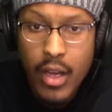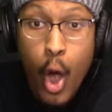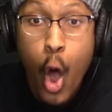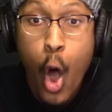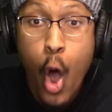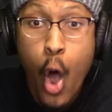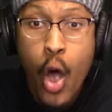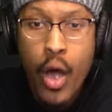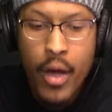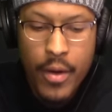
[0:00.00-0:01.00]

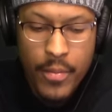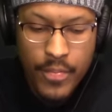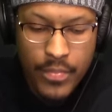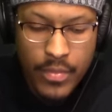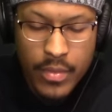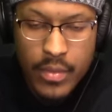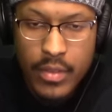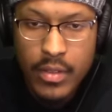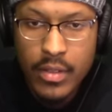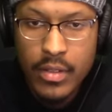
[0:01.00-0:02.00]
Brian!
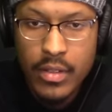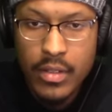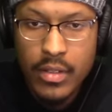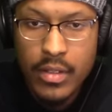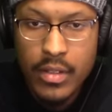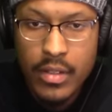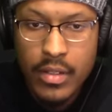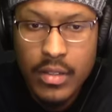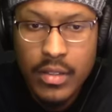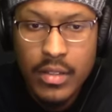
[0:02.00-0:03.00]
Hey, I thought I
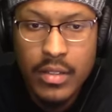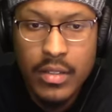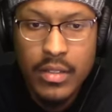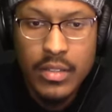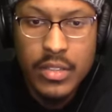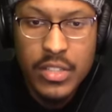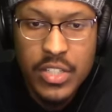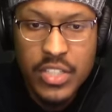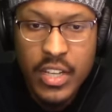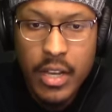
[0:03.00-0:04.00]
heard someone out
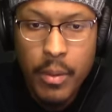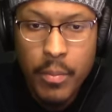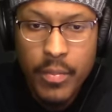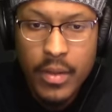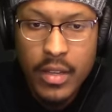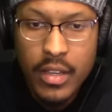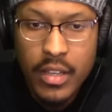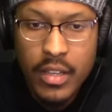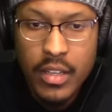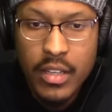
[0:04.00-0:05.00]
here. Shut up. God, it's been
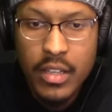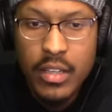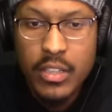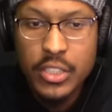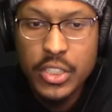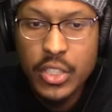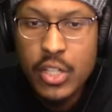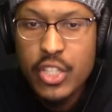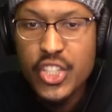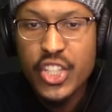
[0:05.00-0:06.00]
so long since we've
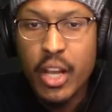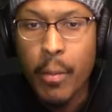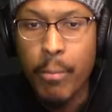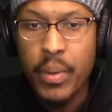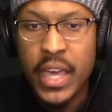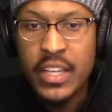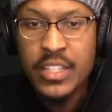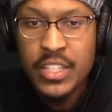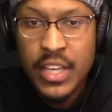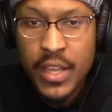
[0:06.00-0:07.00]
seen you. Shut up,
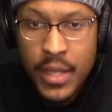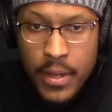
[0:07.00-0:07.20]
bitch.